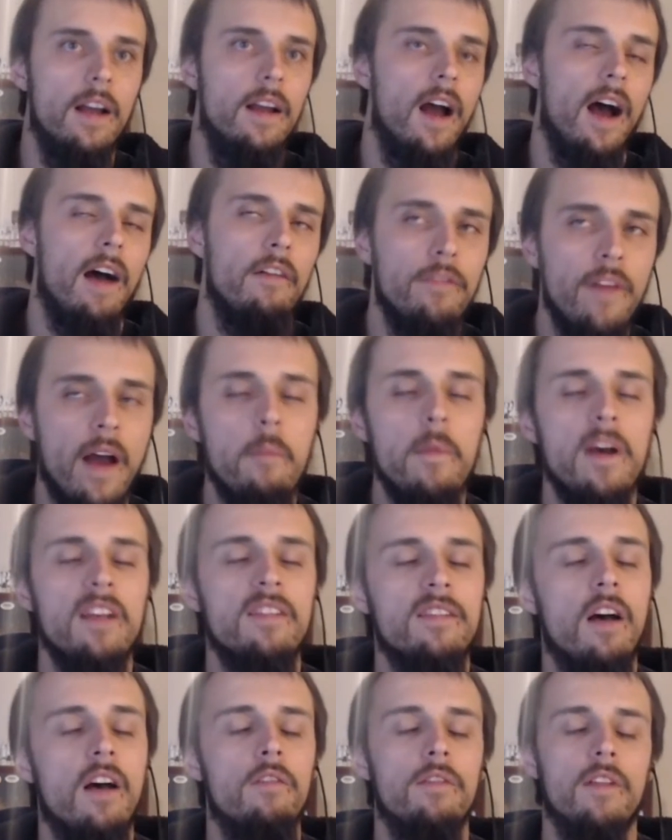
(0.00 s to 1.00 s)
found
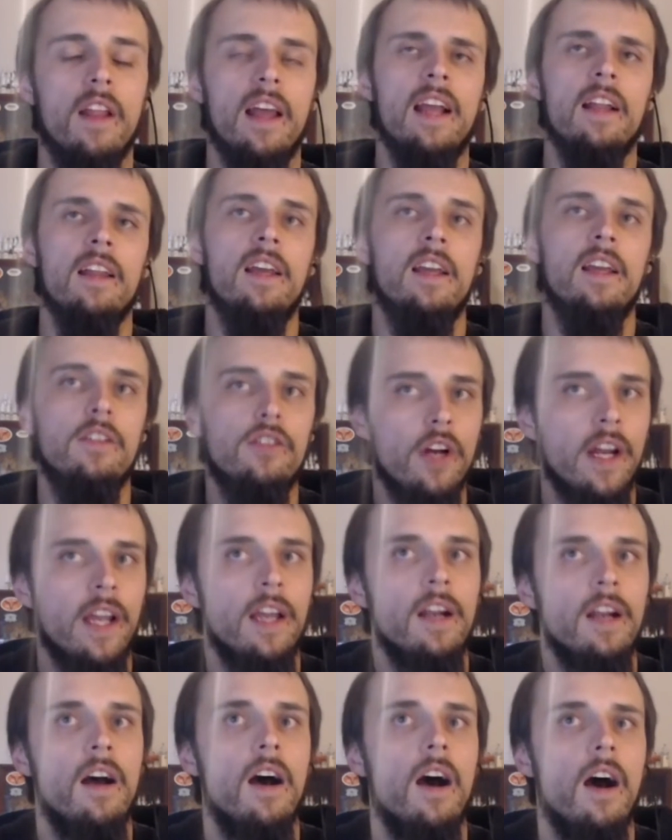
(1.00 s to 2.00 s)
myself lately drinking
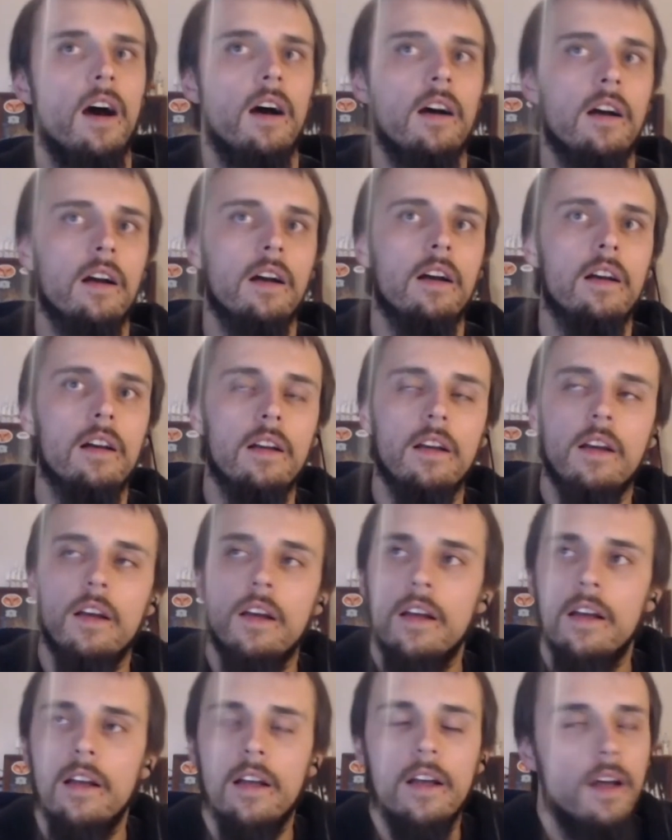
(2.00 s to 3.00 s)
I
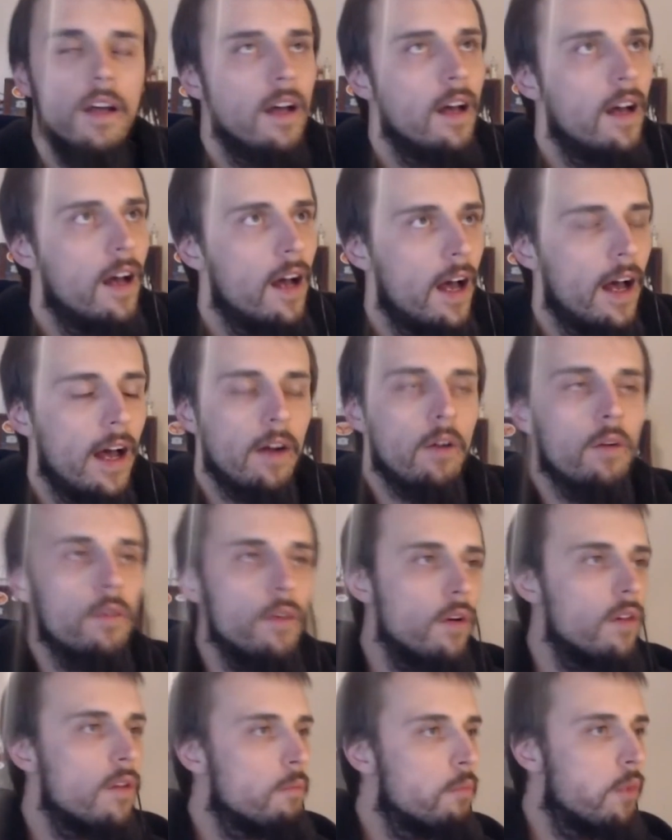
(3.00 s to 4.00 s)
don't know
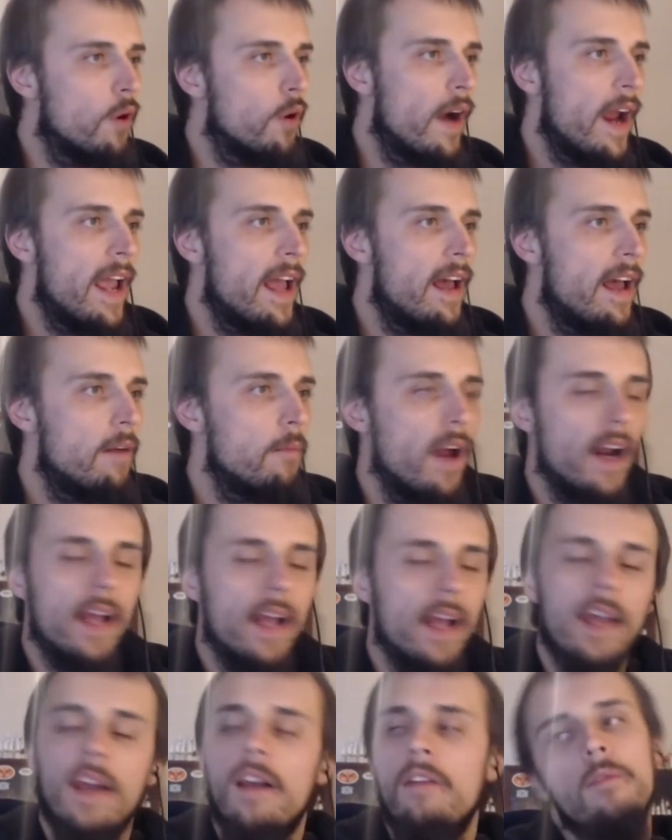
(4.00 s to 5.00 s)
the brand, but I
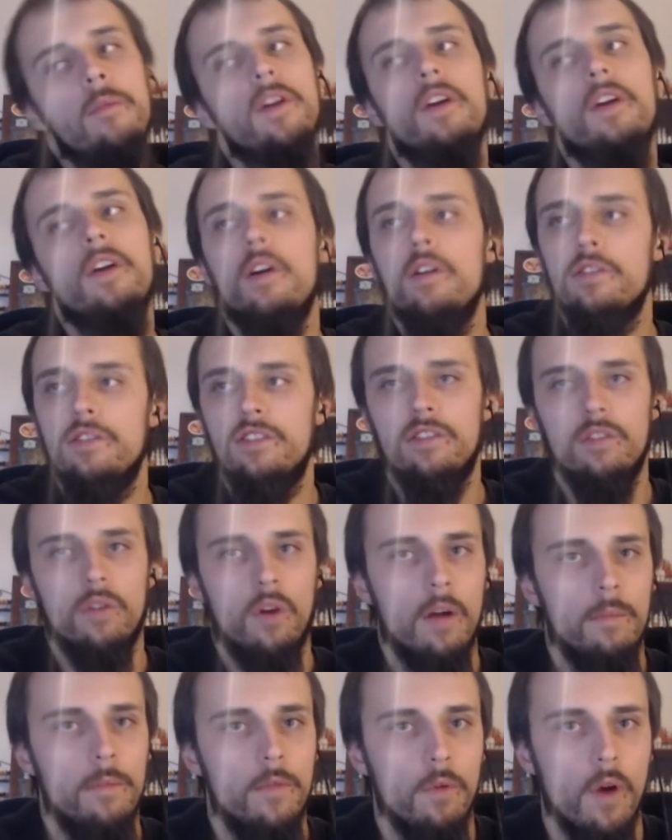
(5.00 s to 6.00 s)
get it from the grocery
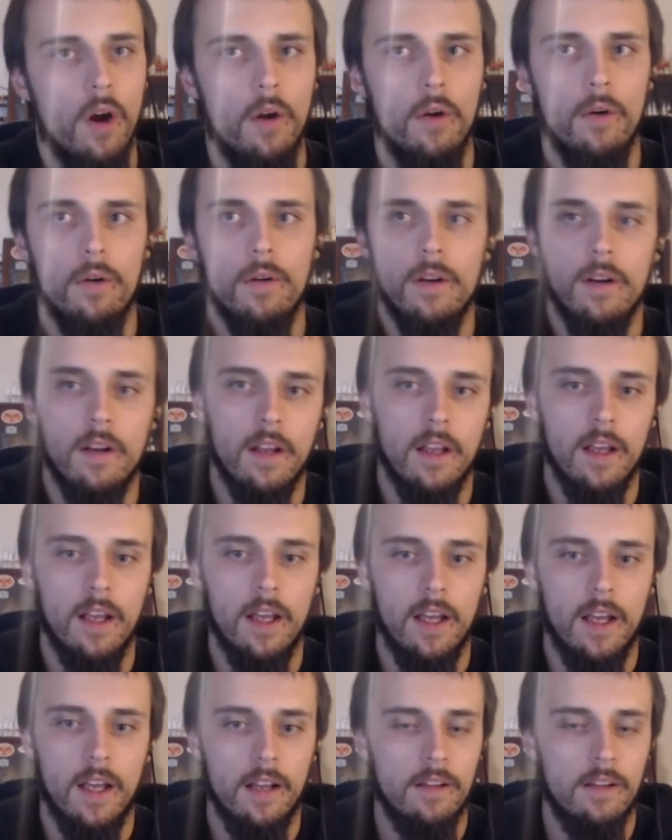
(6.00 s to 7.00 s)
store up the road.
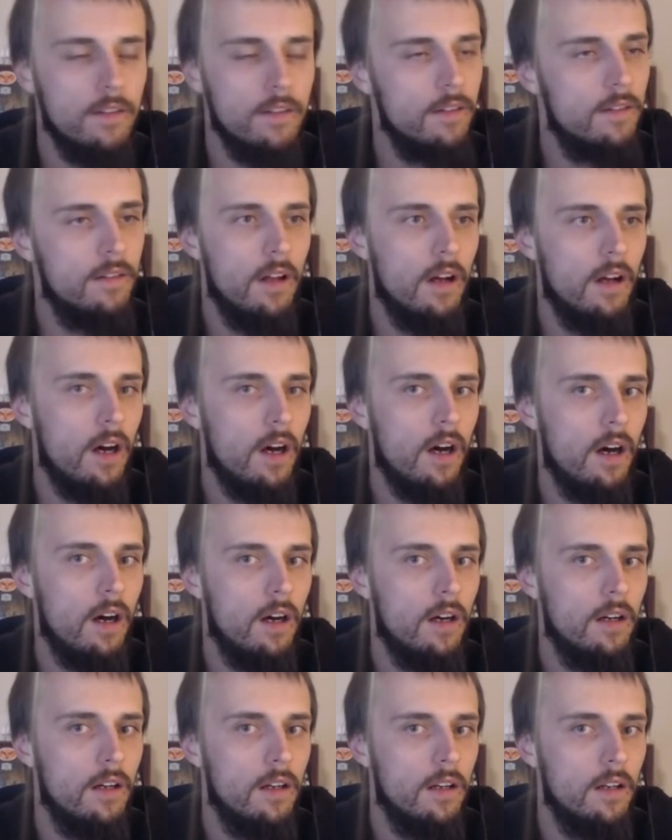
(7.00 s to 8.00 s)
It's
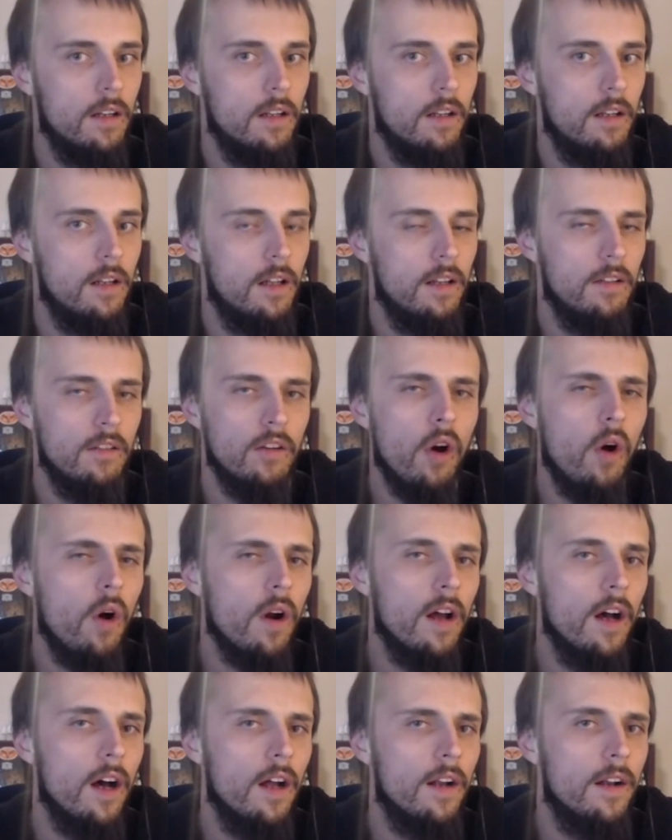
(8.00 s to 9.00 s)
called
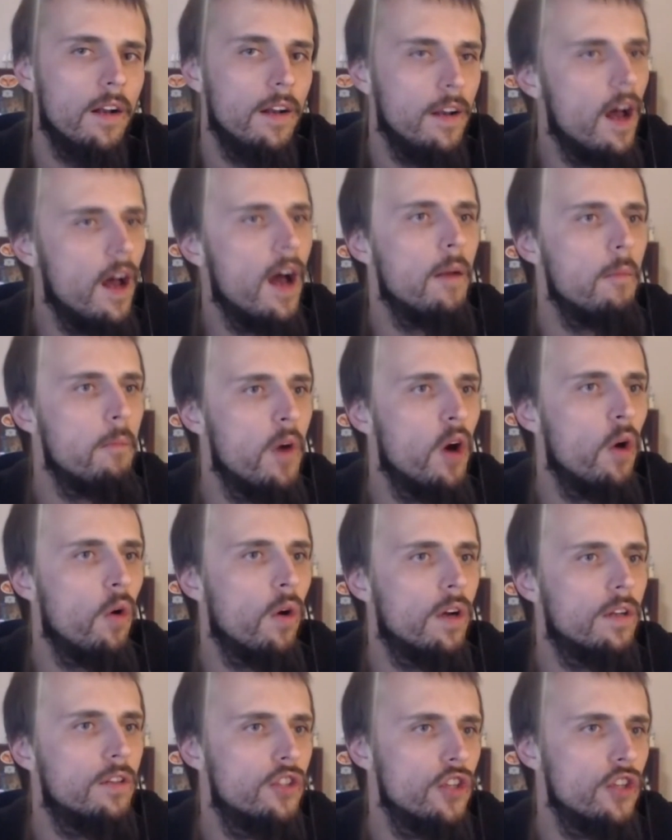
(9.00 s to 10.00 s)
a nut milk
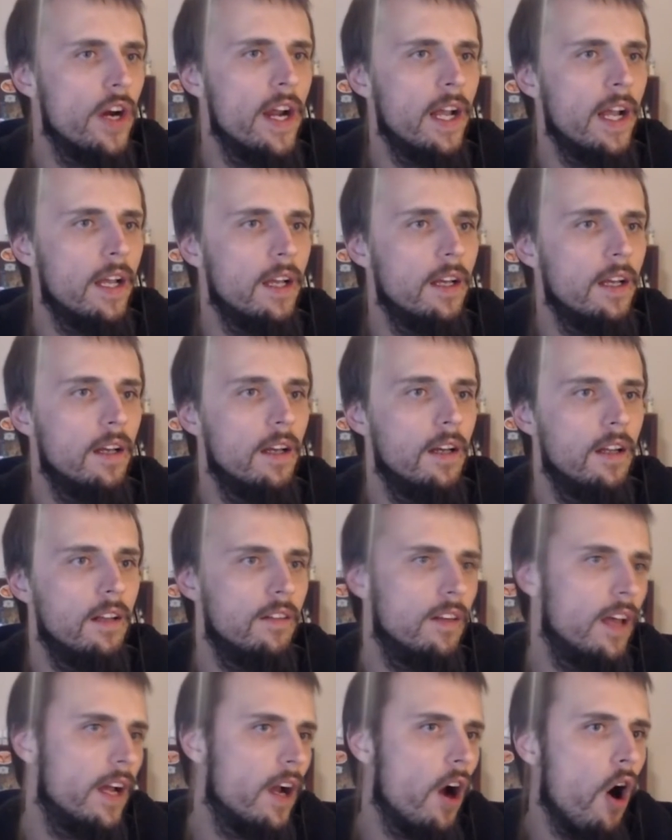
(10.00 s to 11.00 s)
drink. It's
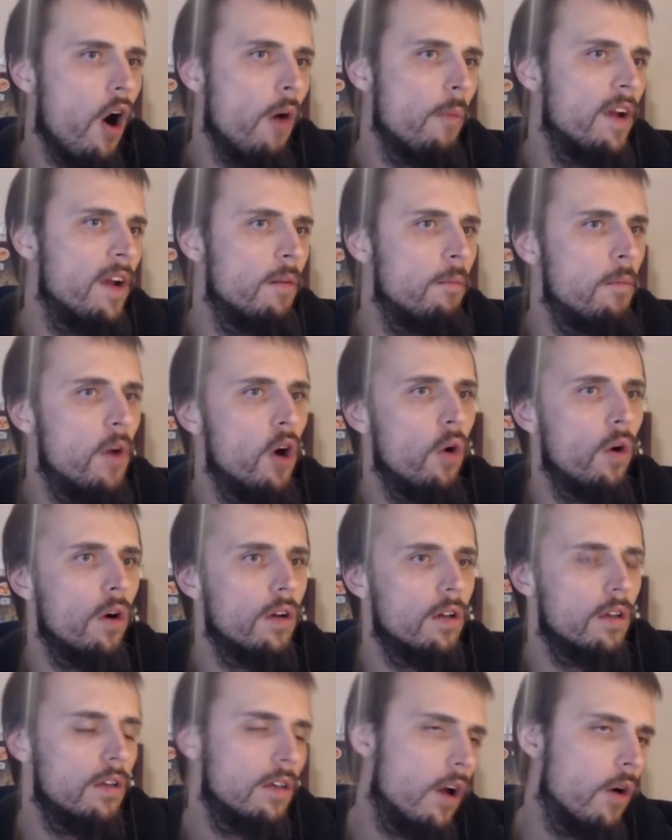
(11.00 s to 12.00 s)
like almond milk
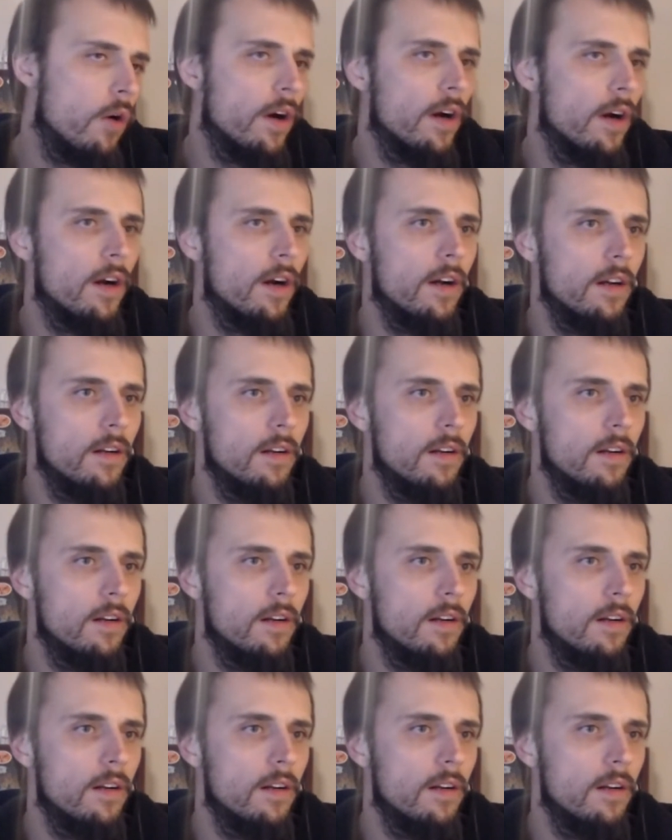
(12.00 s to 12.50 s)
yogurt.